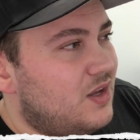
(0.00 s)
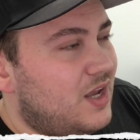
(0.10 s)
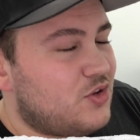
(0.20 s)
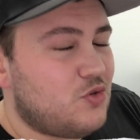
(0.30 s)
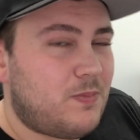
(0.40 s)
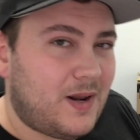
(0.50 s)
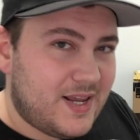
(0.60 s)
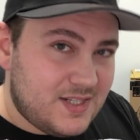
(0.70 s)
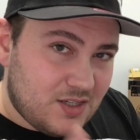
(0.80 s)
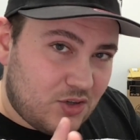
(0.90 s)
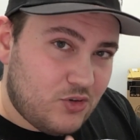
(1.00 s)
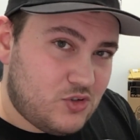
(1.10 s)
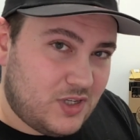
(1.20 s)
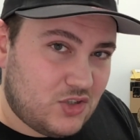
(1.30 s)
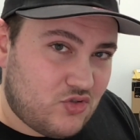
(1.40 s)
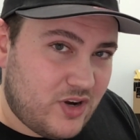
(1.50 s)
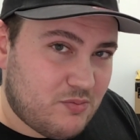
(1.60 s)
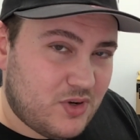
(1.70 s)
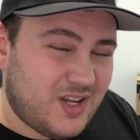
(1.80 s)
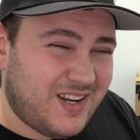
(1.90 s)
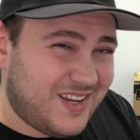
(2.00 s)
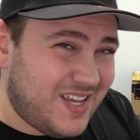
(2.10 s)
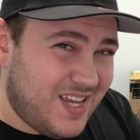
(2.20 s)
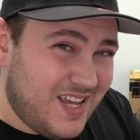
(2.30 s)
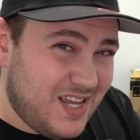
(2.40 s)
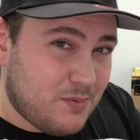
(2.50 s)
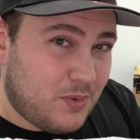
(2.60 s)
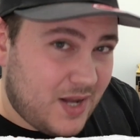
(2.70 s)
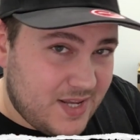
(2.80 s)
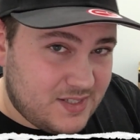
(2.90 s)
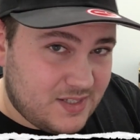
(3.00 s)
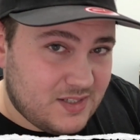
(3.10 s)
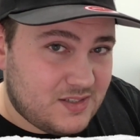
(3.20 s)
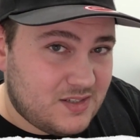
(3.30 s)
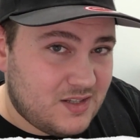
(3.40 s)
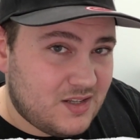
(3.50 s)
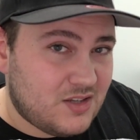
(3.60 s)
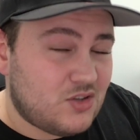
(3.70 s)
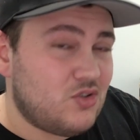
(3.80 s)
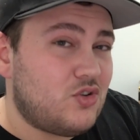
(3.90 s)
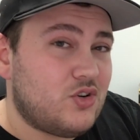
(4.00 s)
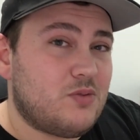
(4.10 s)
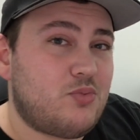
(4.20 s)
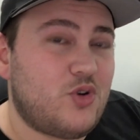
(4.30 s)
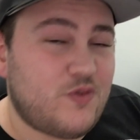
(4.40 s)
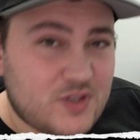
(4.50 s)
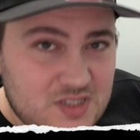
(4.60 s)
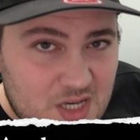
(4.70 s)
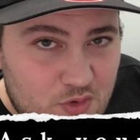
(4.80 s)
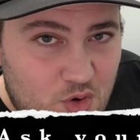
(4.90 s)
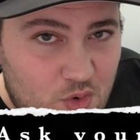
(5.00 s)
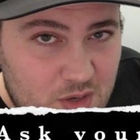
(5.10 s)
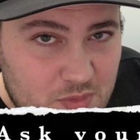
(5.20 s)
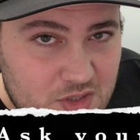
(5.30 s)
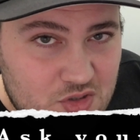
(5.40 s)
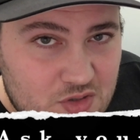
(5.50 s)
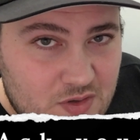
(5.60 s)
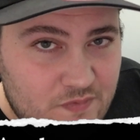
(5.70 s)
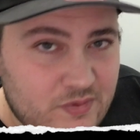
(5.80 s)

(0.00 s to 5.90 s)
and you place acoustic treatment in key places, you could improve the stereo image.